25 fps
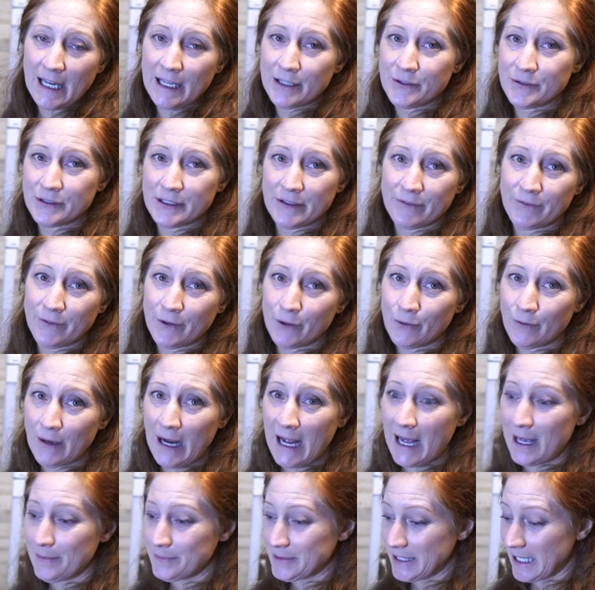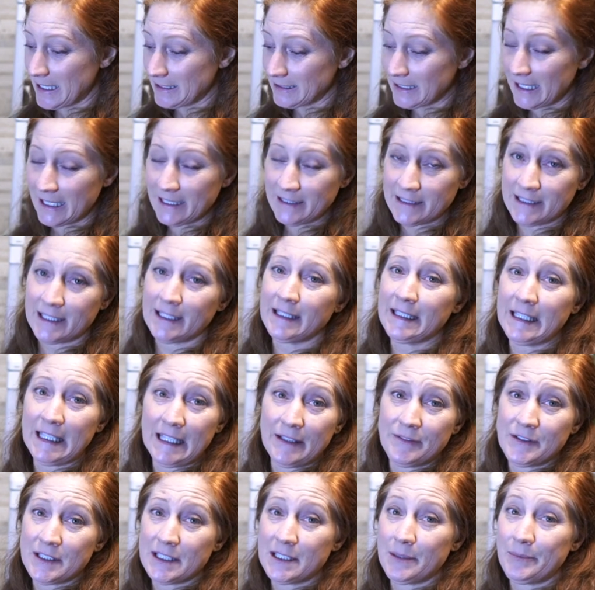I use it for wraps. I like the
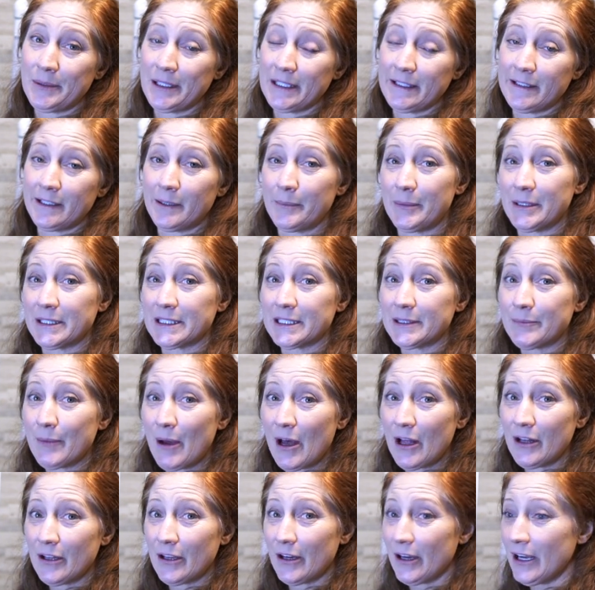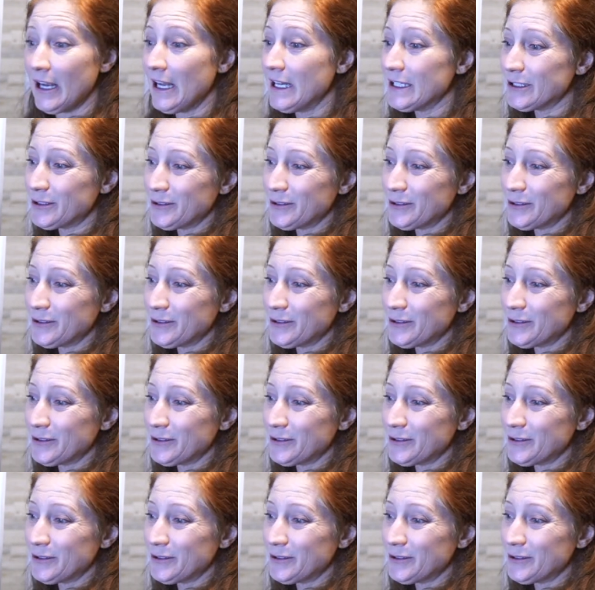leaves to be a little bit smaller.